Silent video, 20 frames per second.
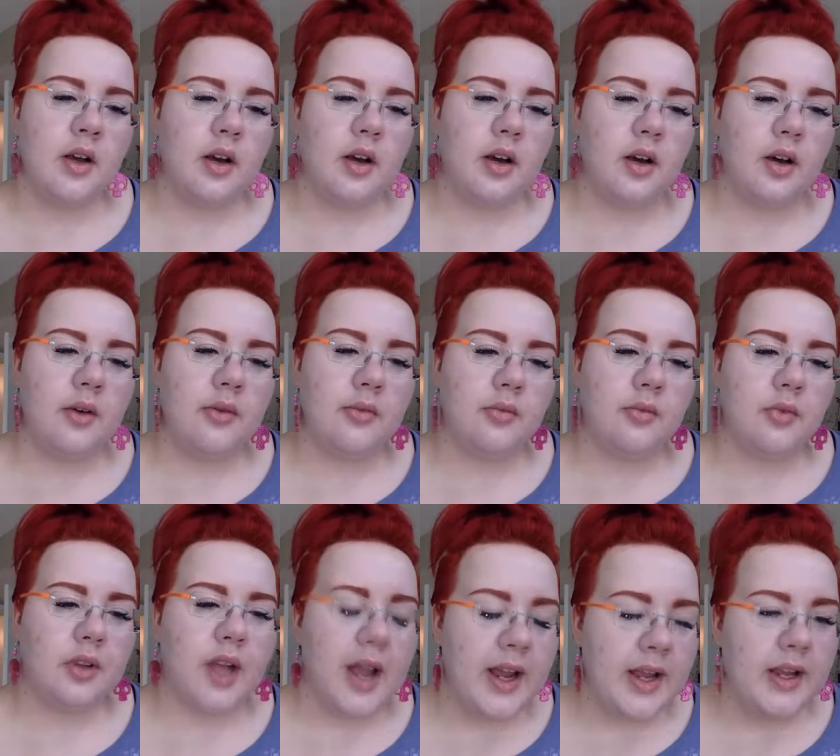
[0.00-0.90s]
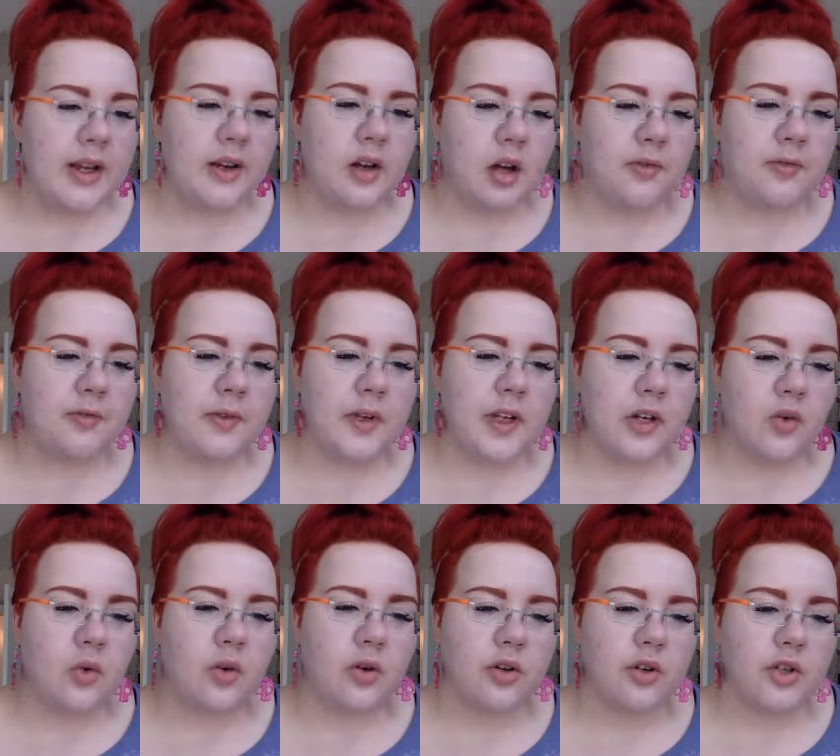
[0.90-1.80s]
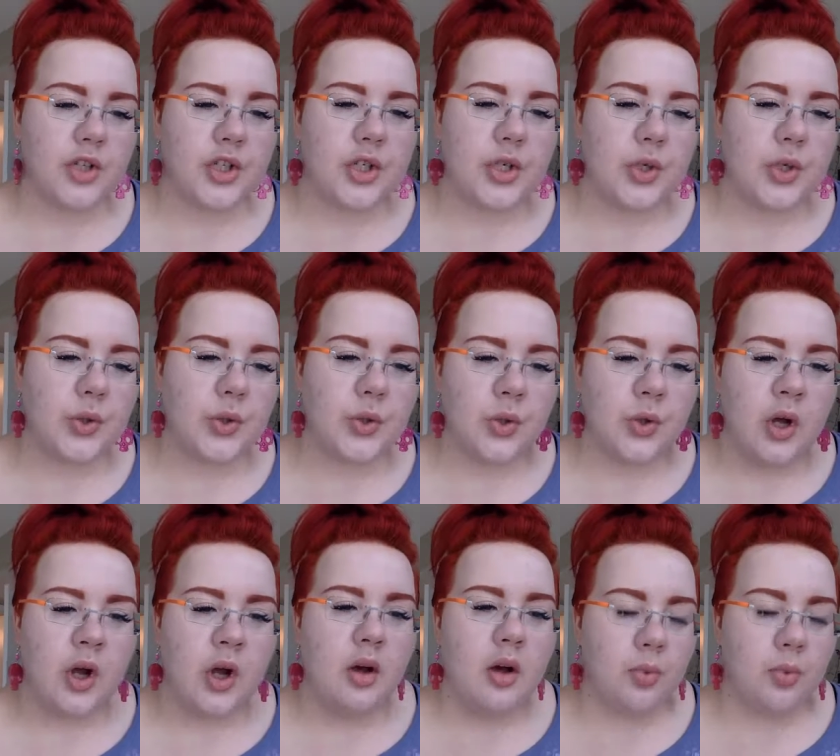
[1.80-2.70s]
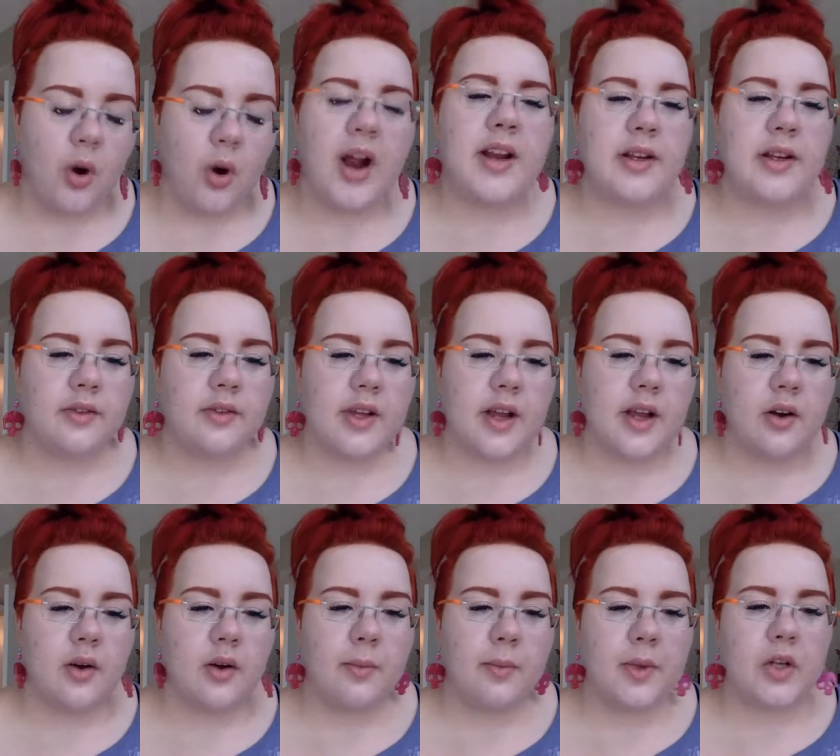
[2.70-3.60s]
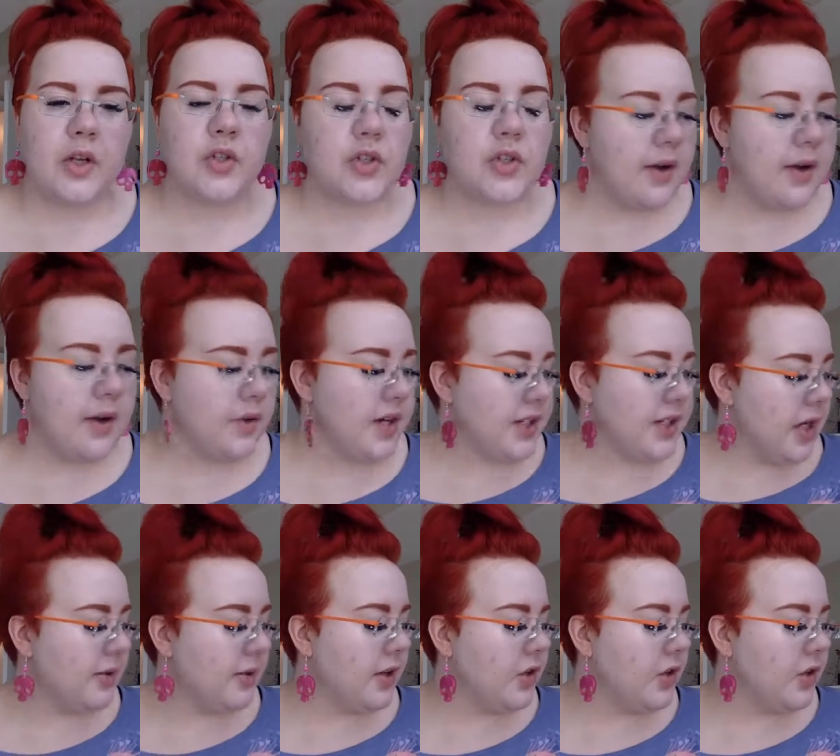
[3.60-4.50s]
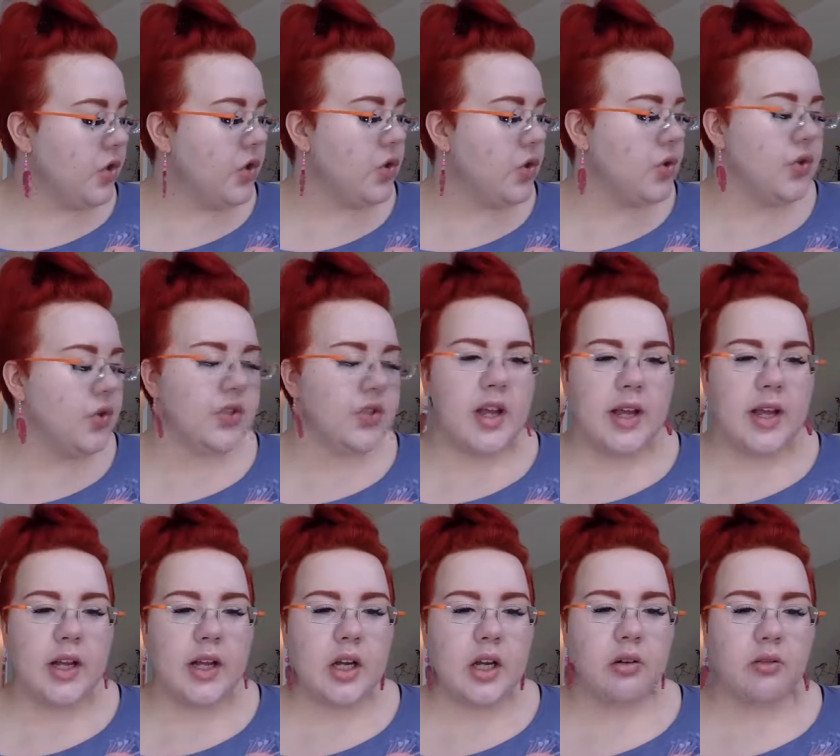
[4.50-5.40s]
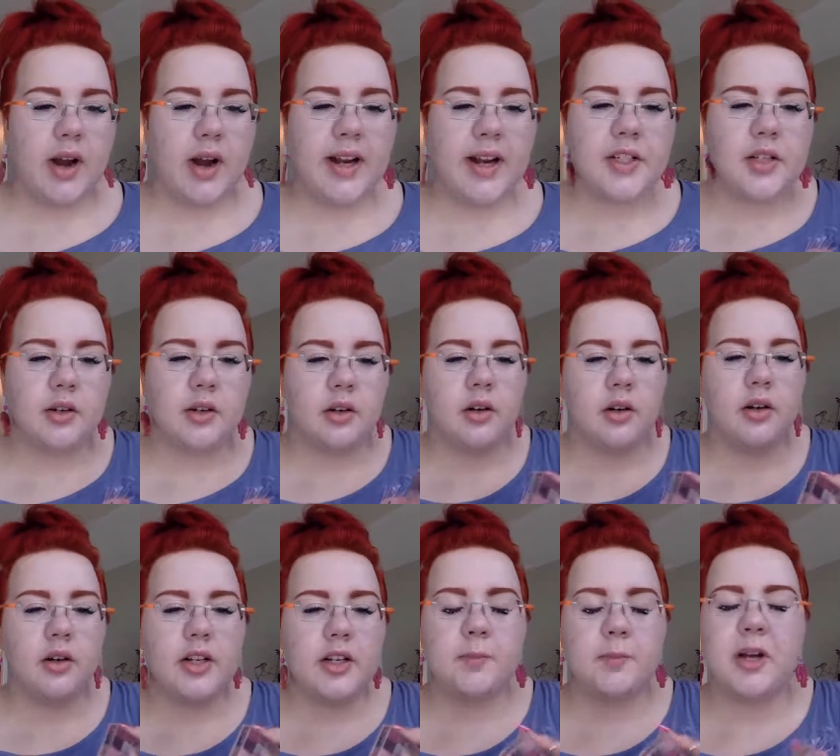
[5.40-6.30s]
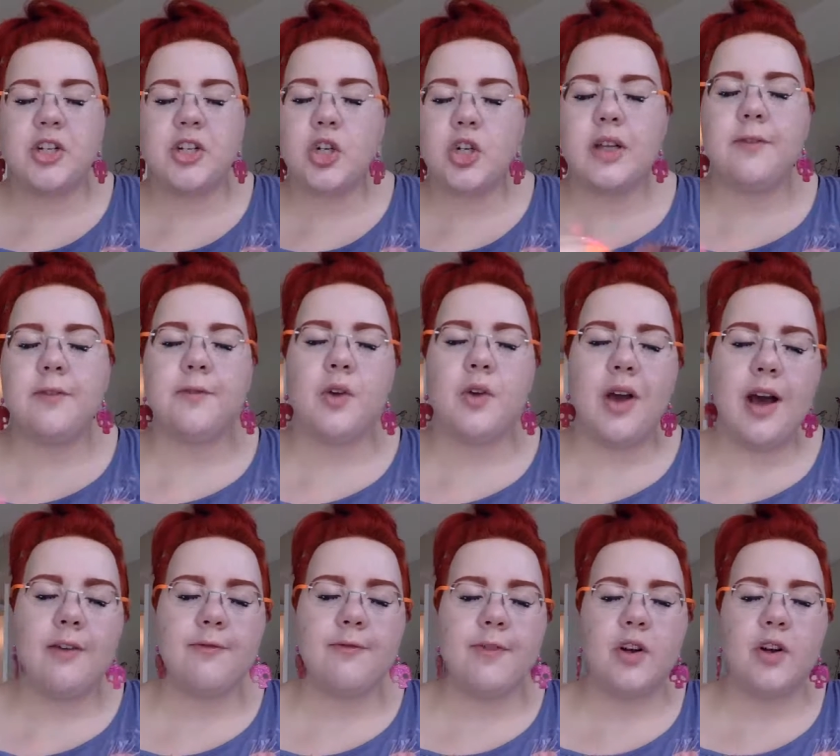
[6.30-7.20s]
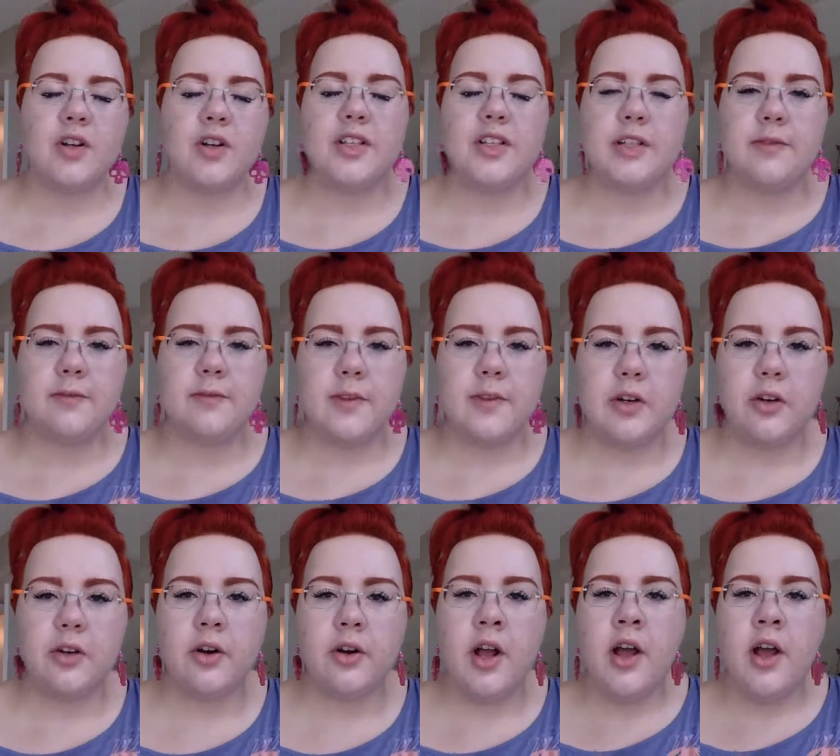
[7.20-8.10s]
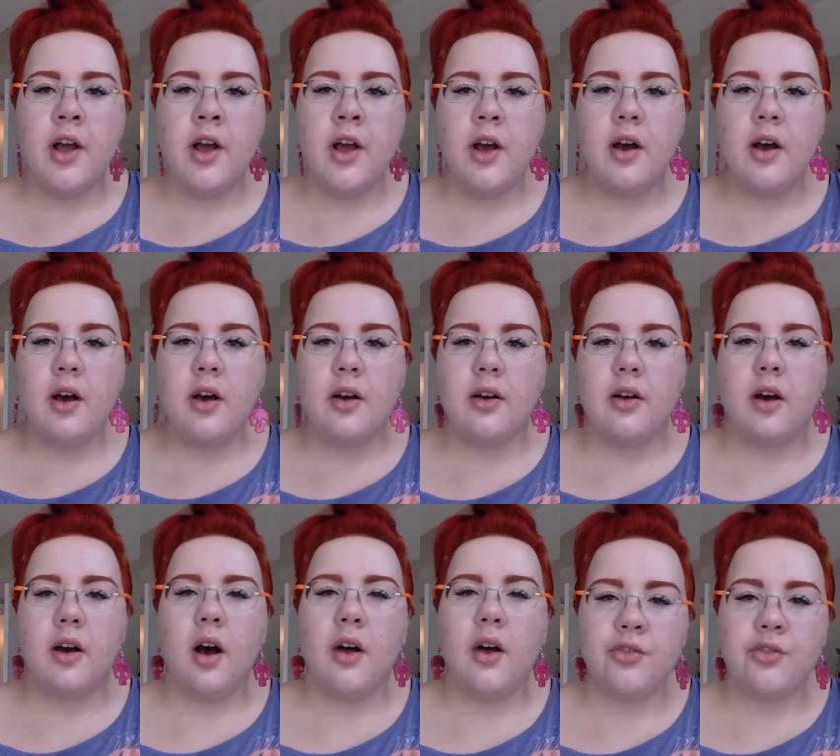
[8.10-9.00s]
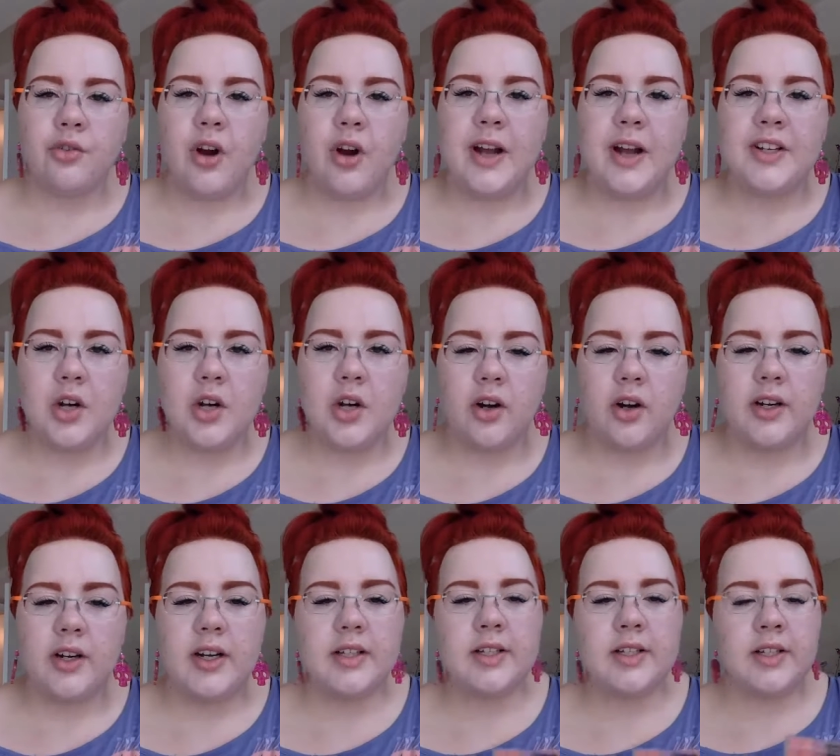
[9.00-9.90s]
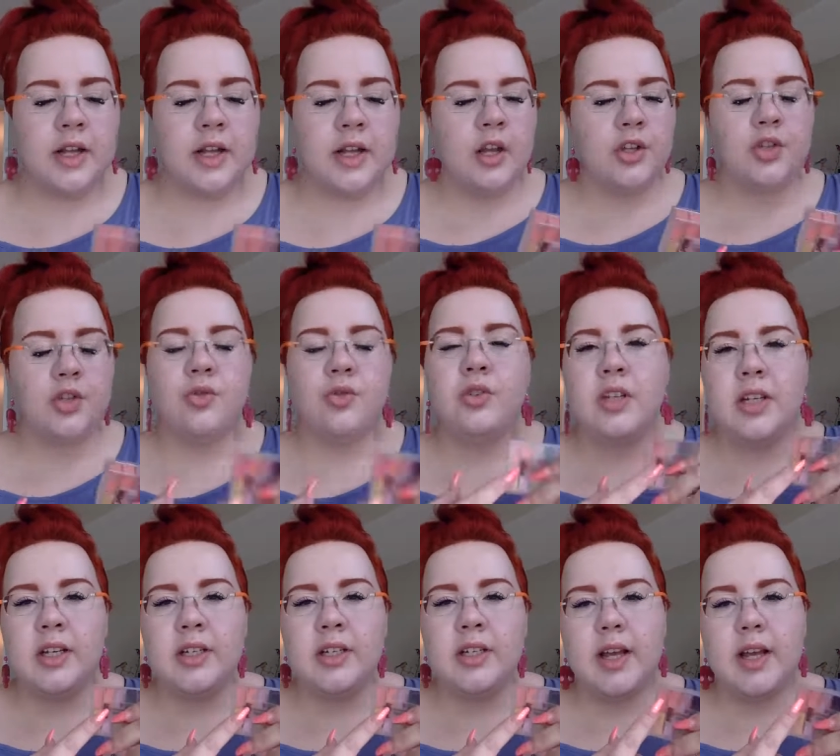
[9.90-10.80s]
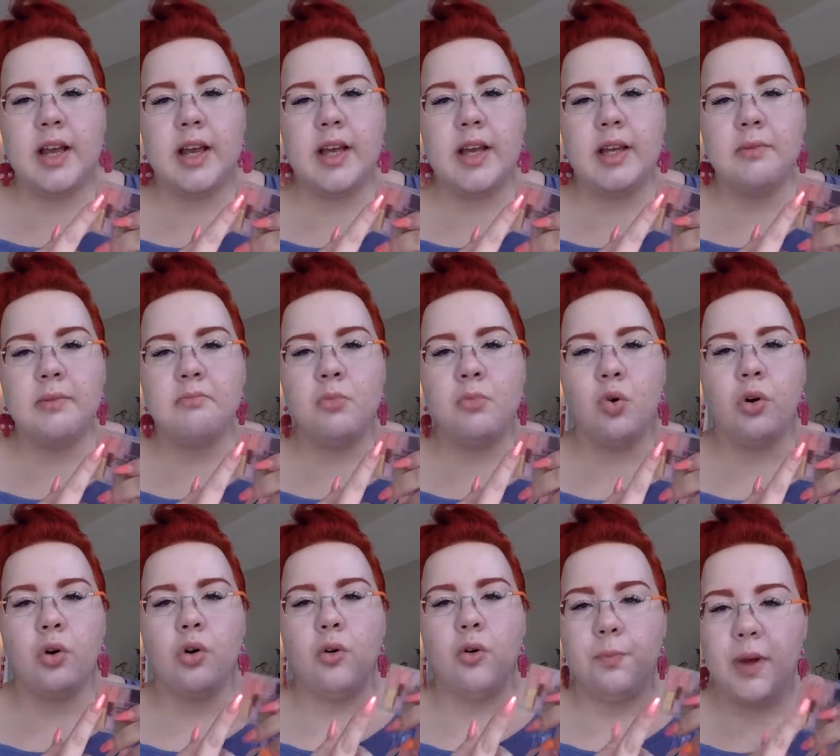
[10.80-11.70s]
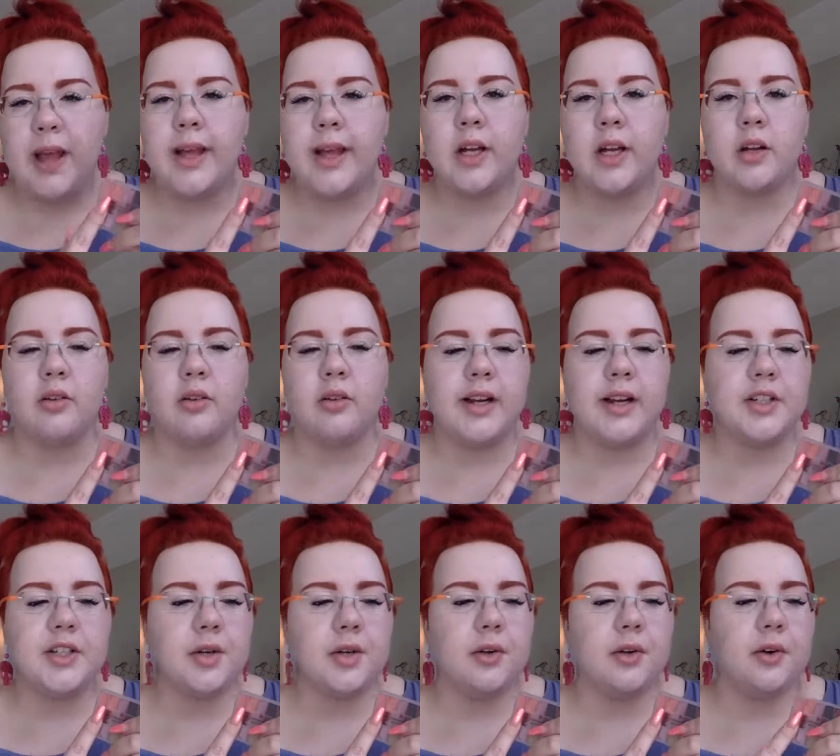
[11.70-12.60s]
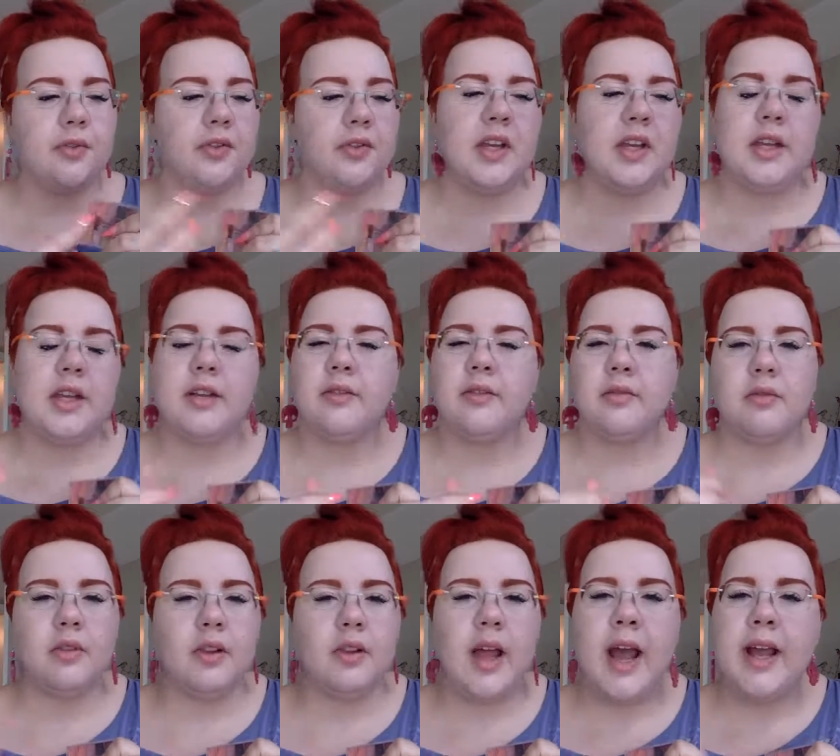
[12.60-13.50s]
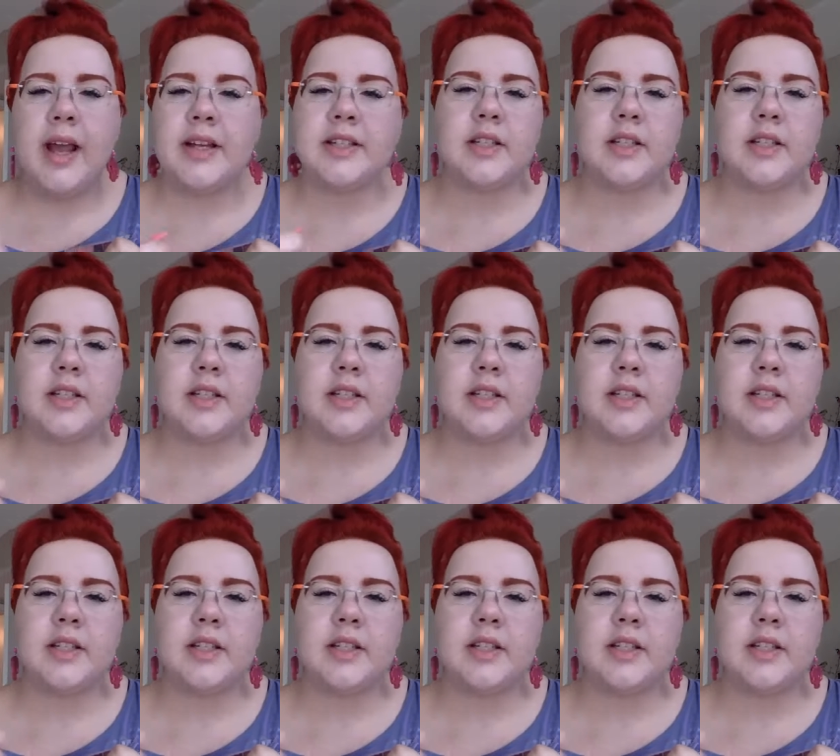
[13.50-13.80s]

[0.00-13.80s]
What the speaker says: light enough in order to brighten the area? Because every time that you use a corrector, especially if you have very severe under eye darkness, you need a more opaque corrector. The light,